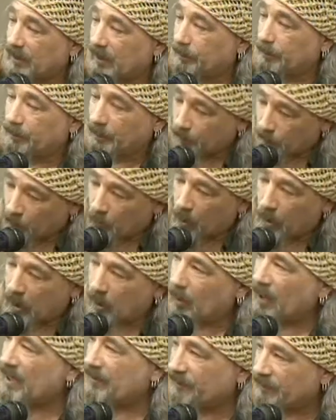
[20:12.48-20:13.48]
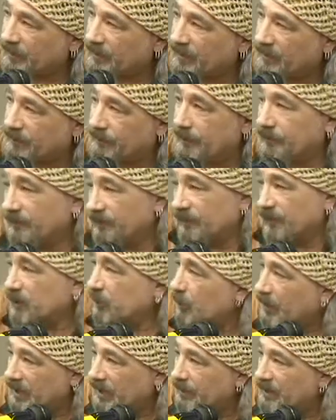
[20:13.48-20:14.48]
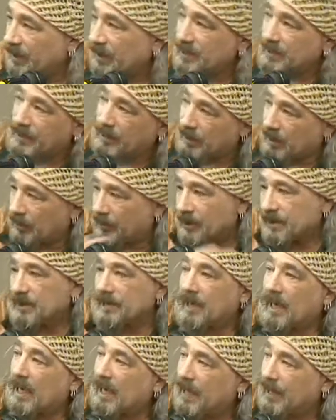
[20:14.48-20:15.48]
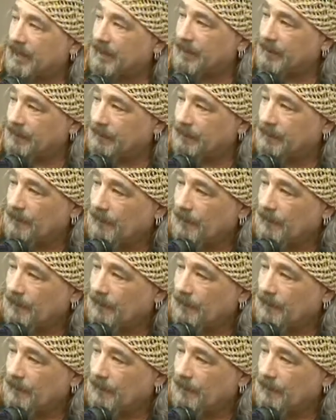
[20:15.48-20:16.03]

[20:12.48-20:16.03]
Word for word: up and walk away from it for 20 minutes and go inside